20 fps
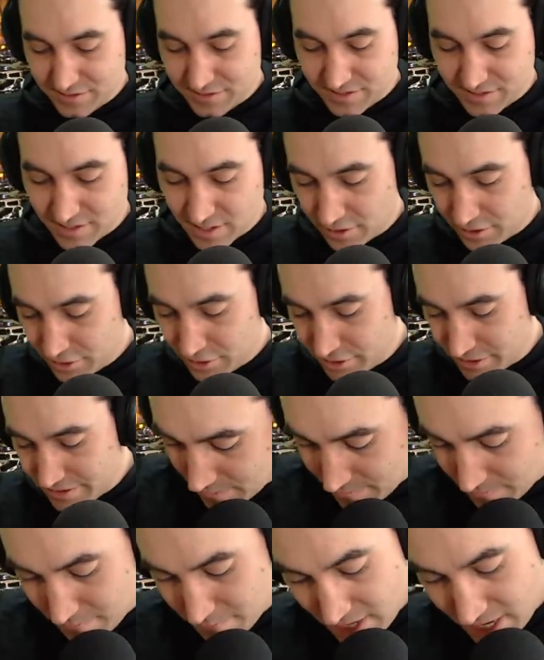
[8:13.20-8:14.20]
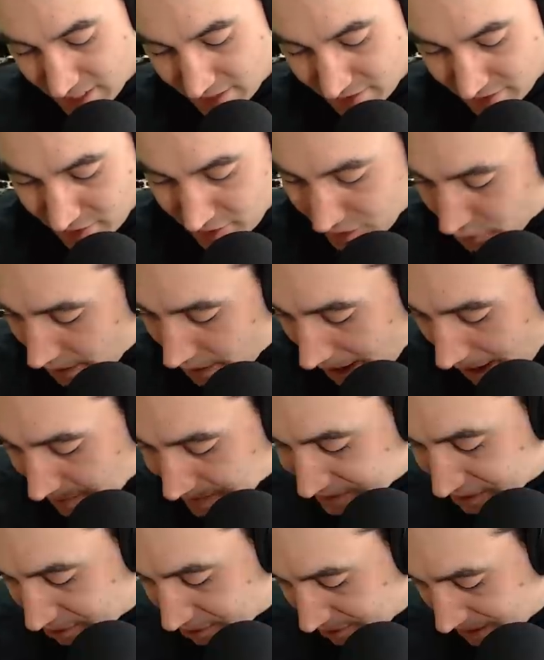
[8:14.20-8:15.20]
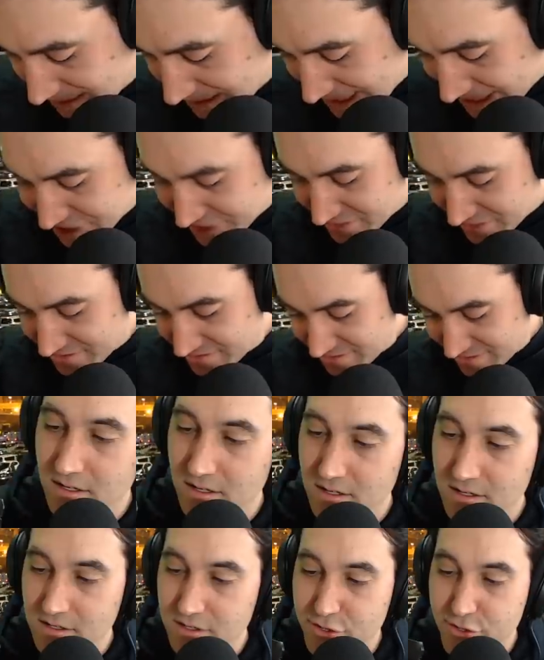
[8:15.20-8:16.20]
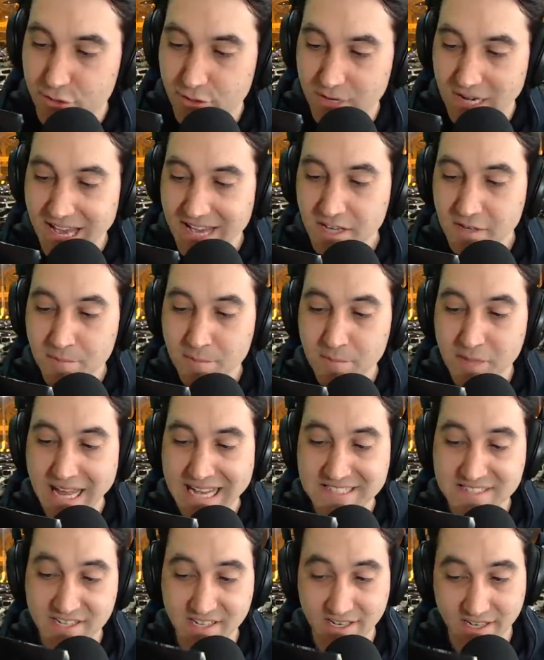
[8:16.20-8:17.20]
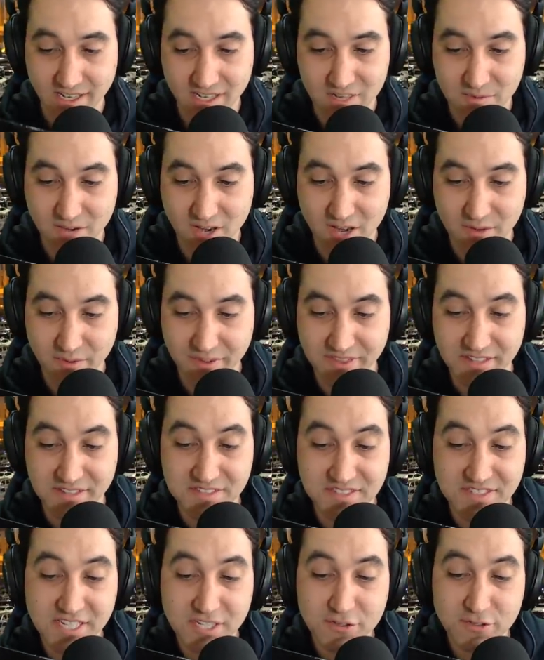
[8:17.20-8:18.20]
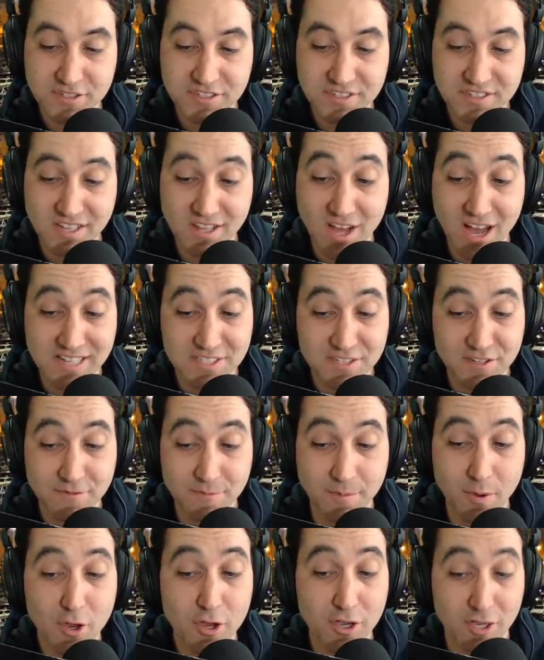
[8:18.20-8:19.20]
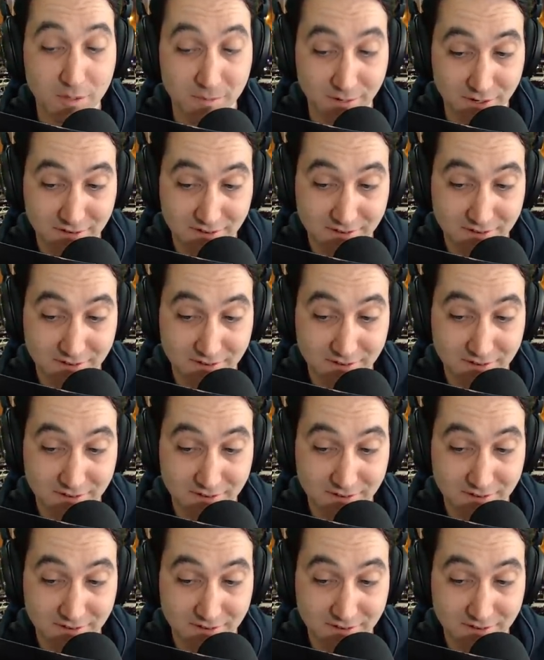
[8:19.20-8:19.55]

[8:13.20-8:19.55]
so good. Mate, you absolute legend. Sri Lankan black tea combined with the citrus delights of bergamot.